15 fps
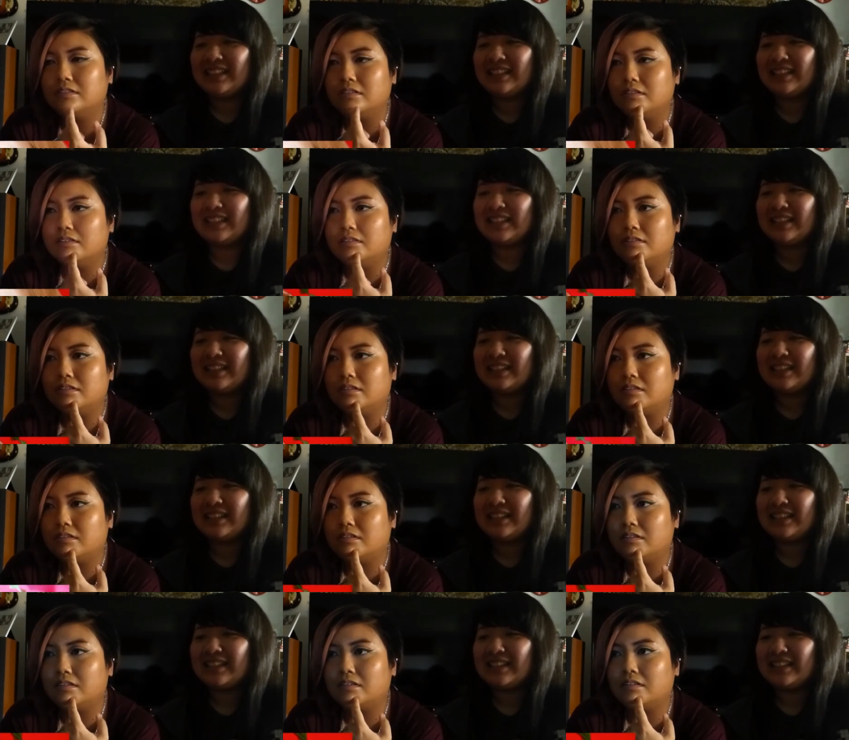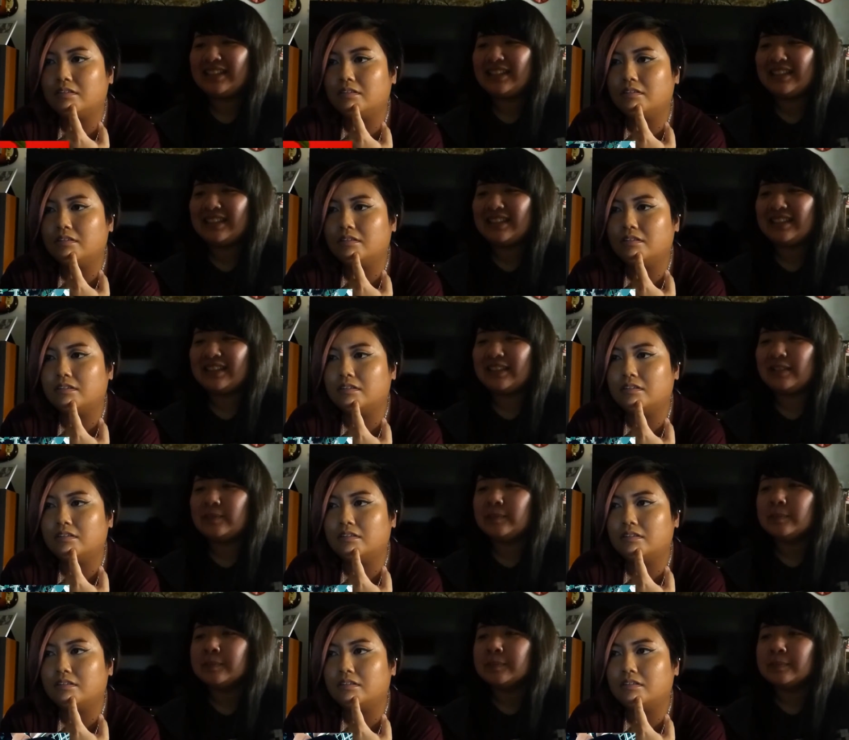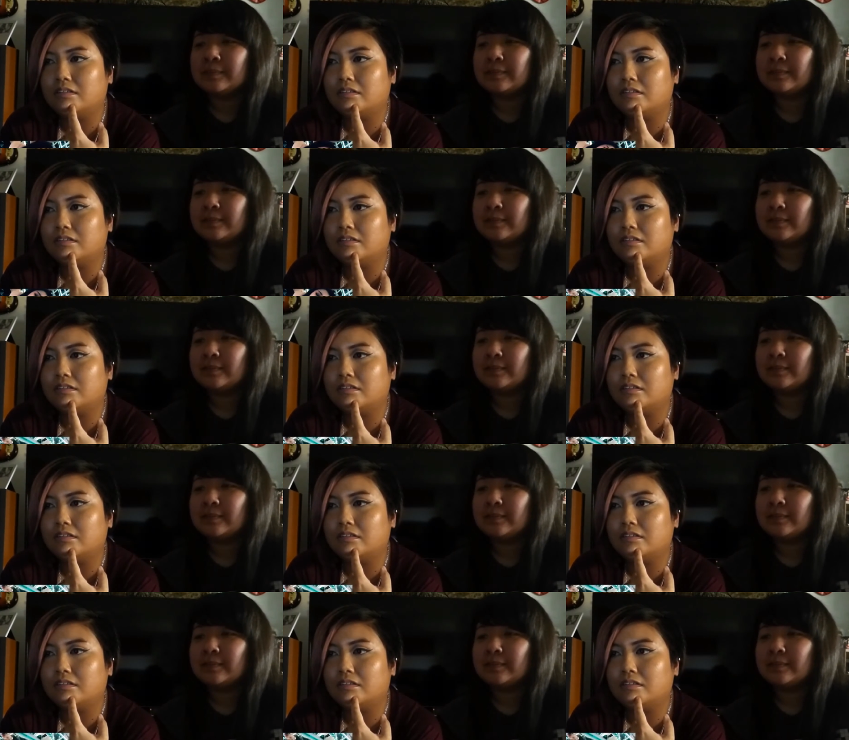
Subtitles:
Nobody speaks.